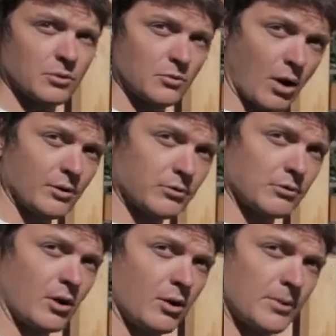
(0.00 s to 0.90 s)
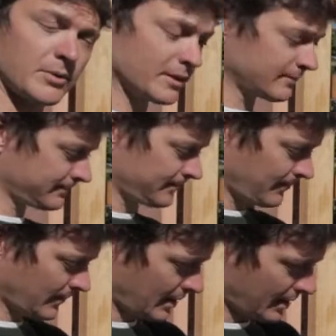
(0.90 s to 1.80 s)
right through the whole building.
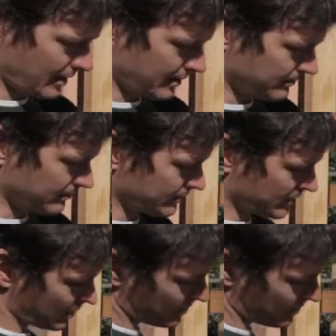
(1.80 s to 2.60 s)
So